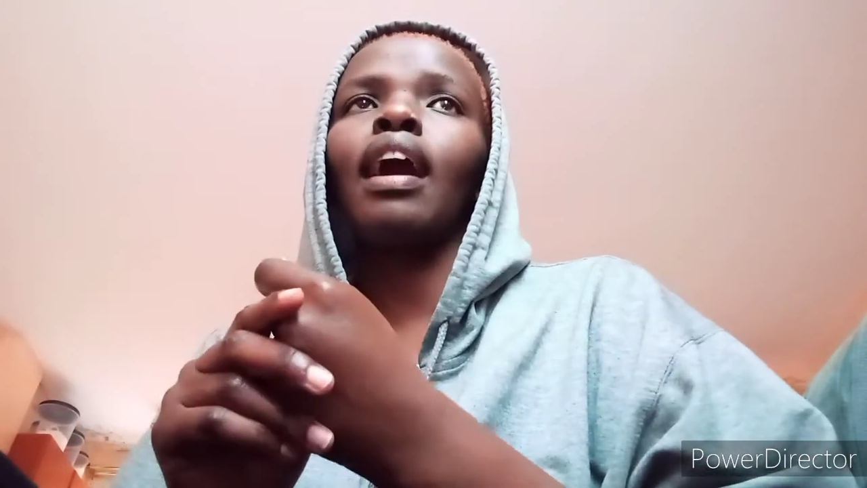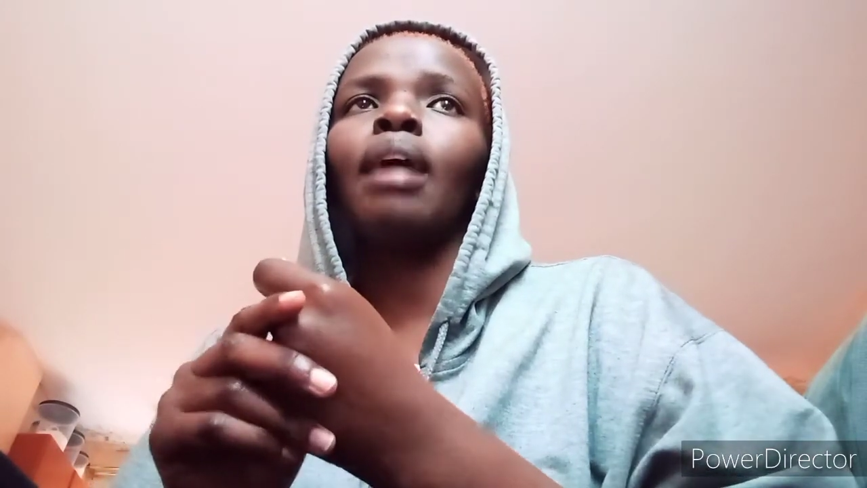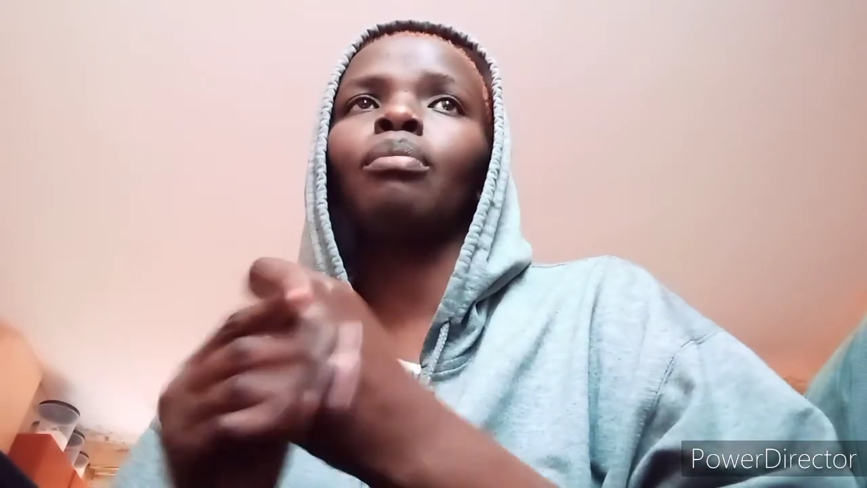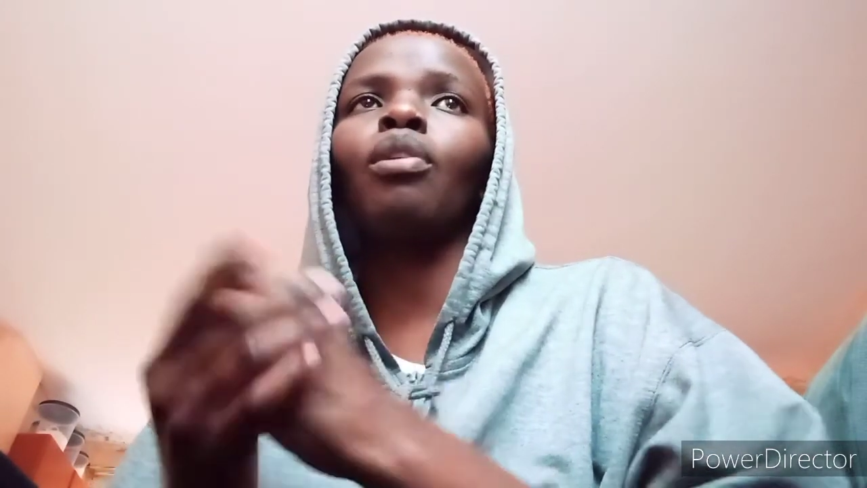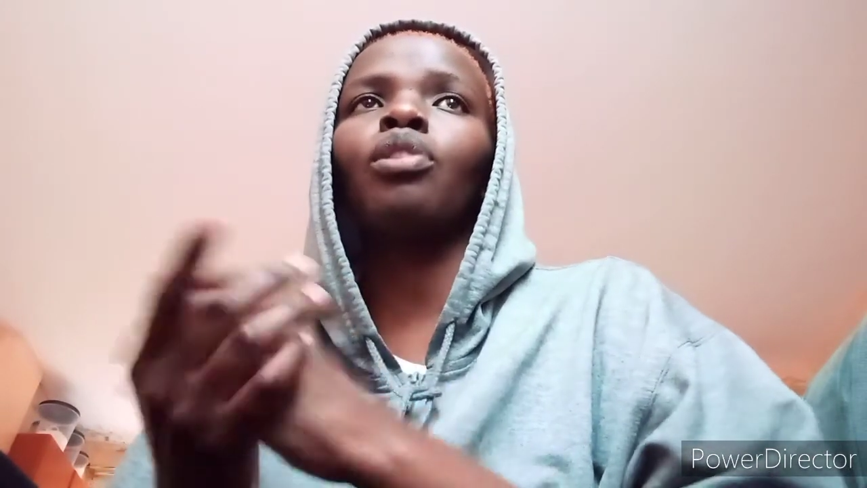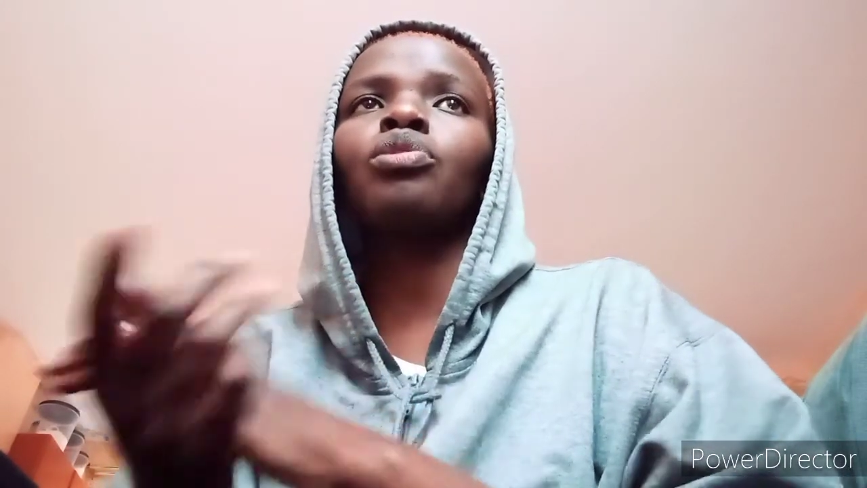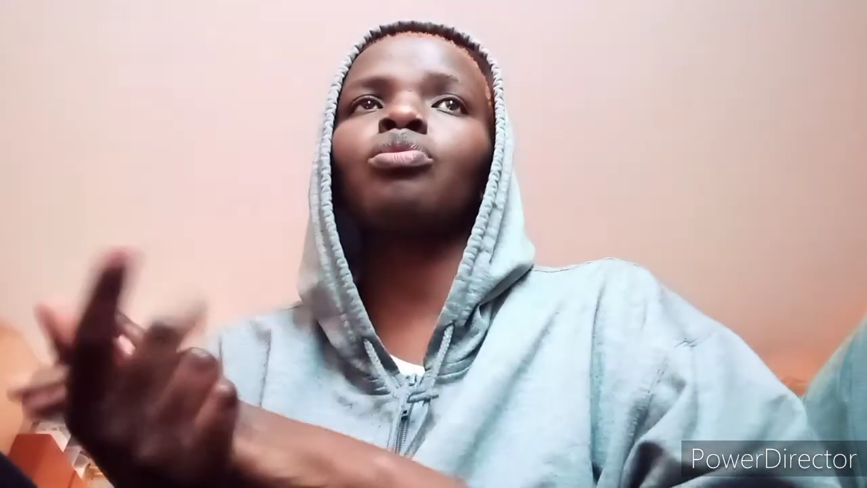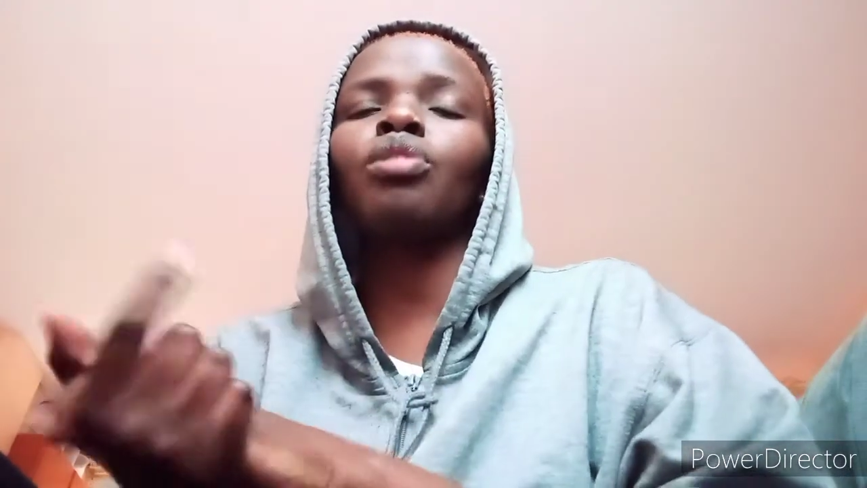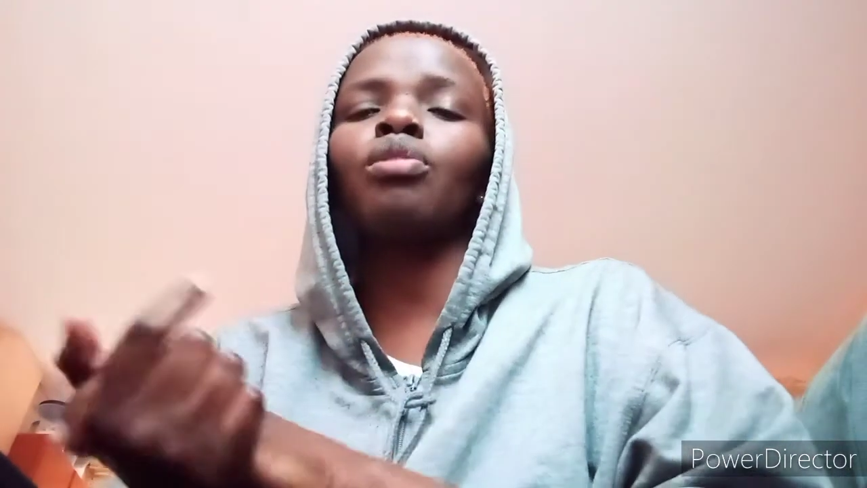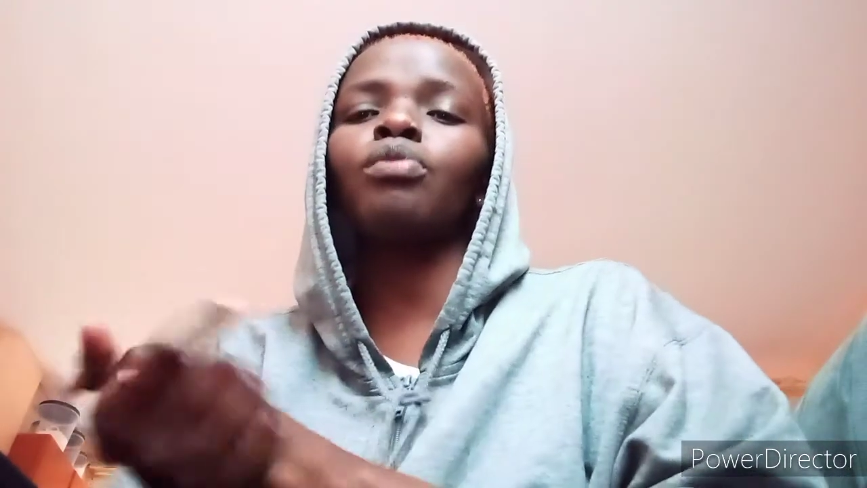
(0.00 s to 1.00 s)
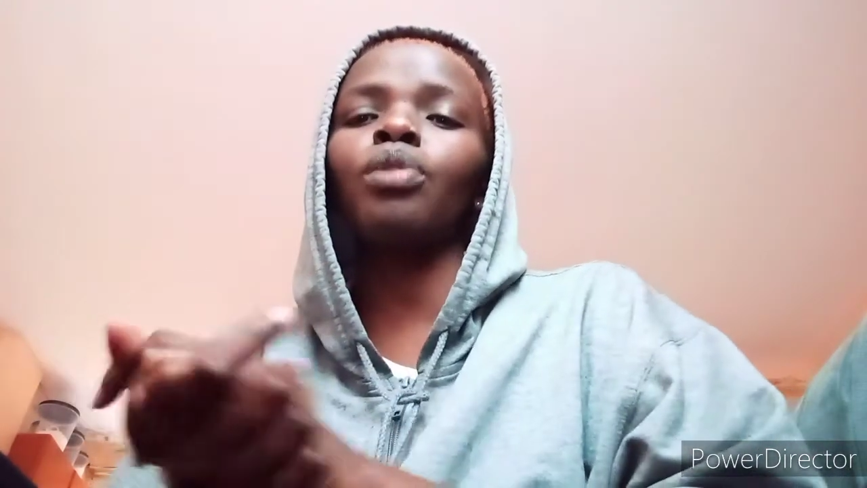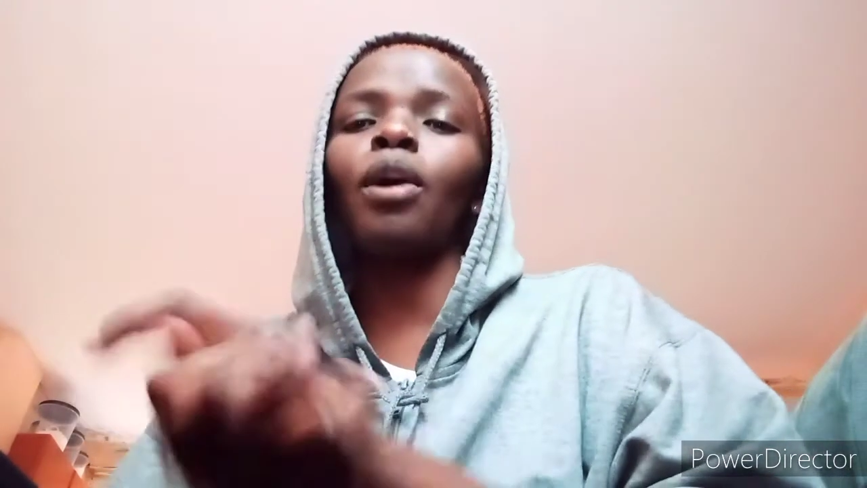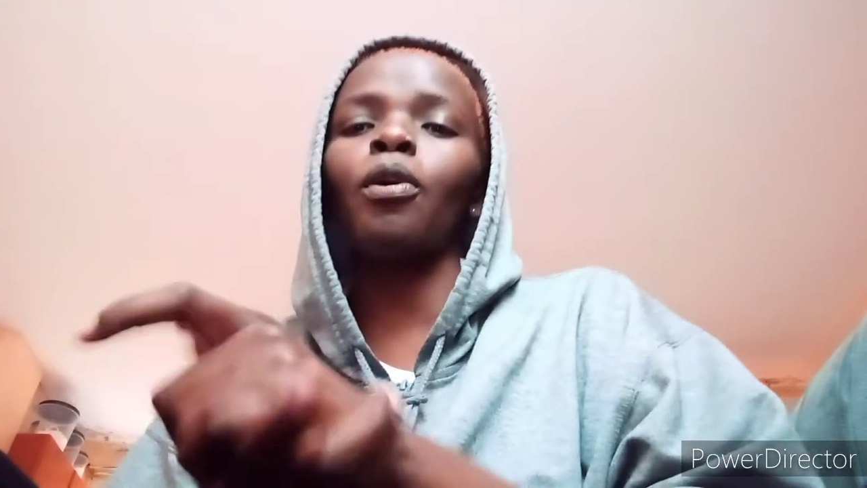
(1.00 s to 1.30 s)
I'm going to give you a